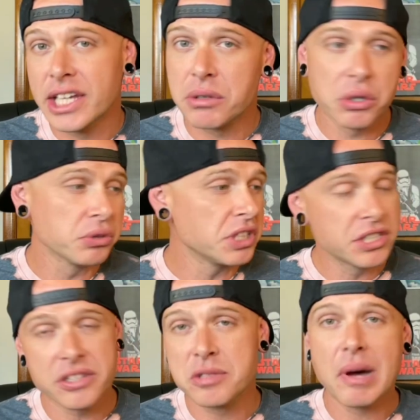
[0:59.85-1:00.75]
They were holding
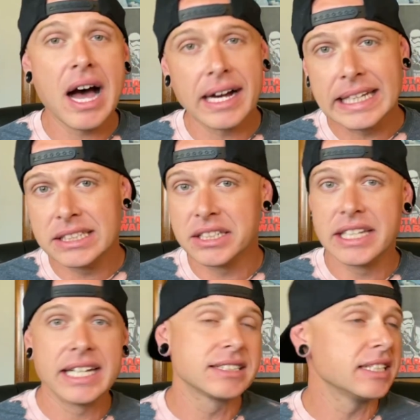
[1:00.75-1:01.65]
each other's pockets and
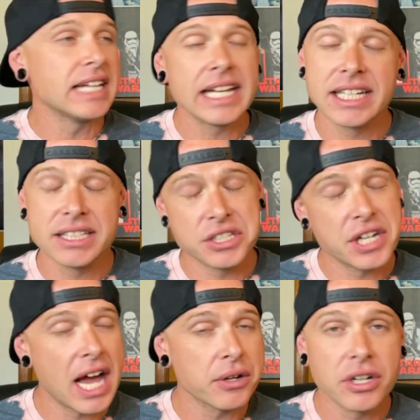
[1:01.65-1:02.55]
dancing naked in the
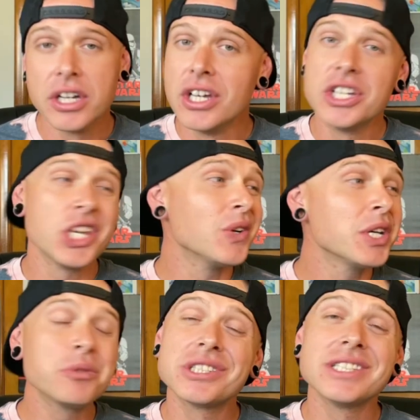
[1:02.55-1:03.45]
shower. Yo, it was